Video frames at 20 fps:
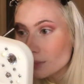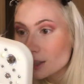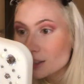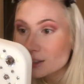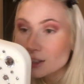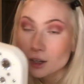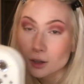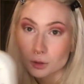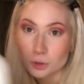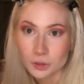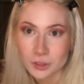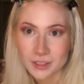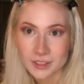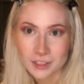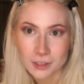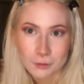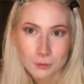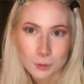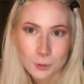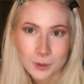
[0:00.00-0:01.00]
So
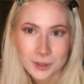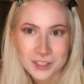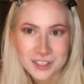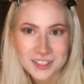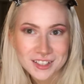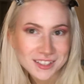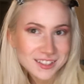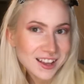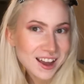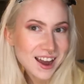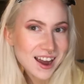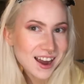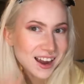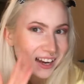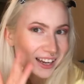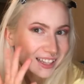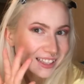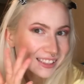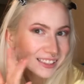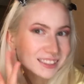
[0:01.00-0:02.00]
Trixie, if you're watching this,
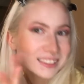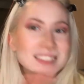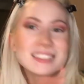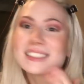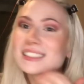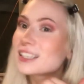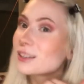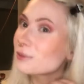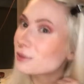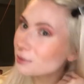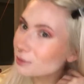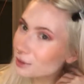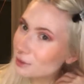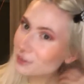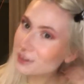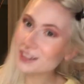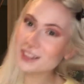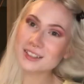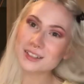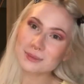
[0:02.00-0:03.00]
hi. Can we be
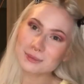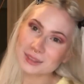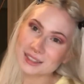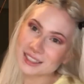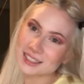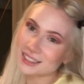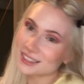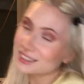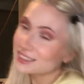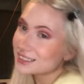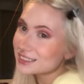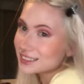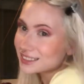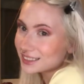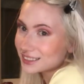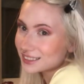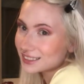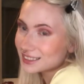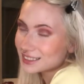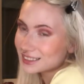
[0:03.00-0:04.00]
friends, please?
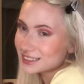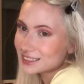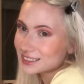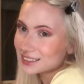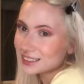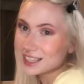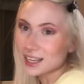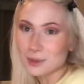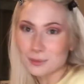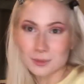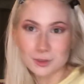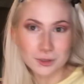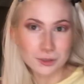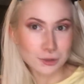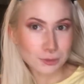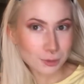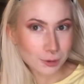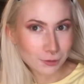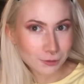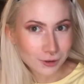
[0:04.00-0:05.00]
I'm
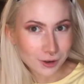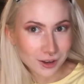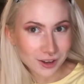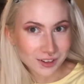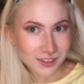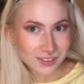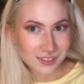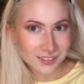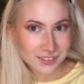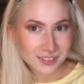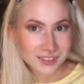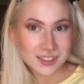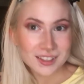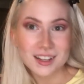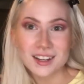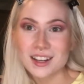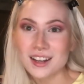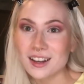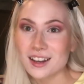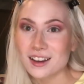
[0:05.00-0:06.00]
super fun.
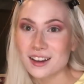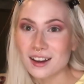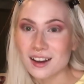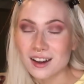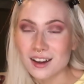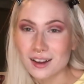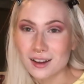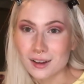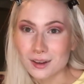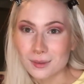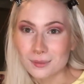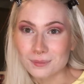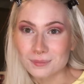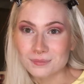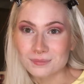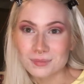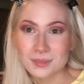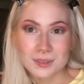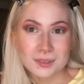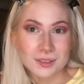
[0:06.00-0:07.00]

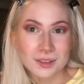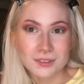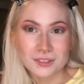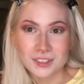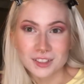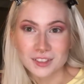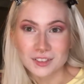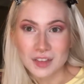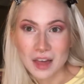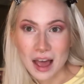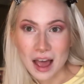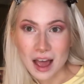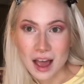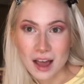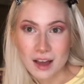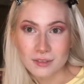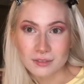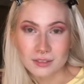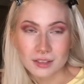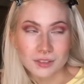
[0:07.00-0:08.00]
Love to
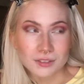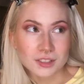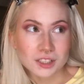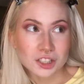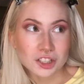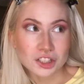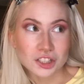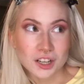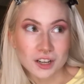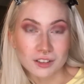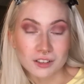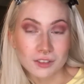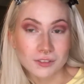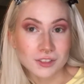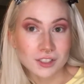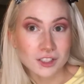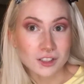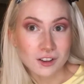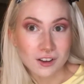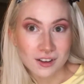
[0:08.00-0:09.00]
laugh, love to share, love
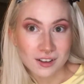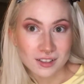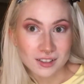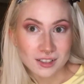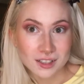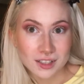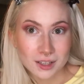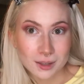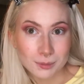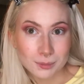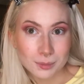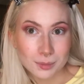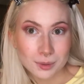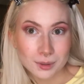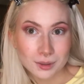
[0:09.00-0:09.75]
to gossip.